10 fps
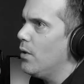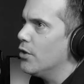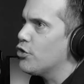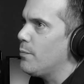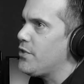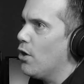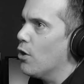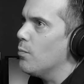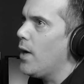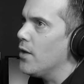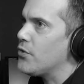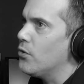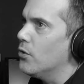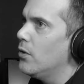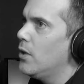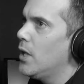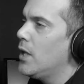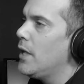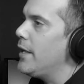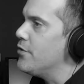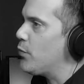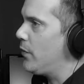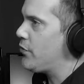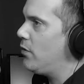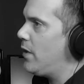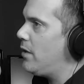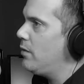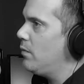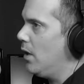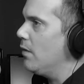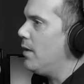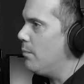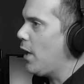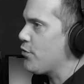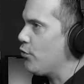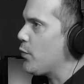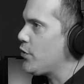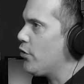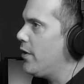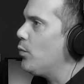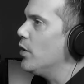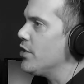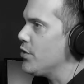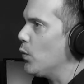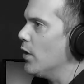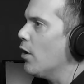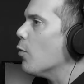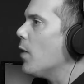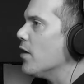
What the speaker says: a trip to Art Basel in Switzerland, in Basel, Switzerland, which is where Art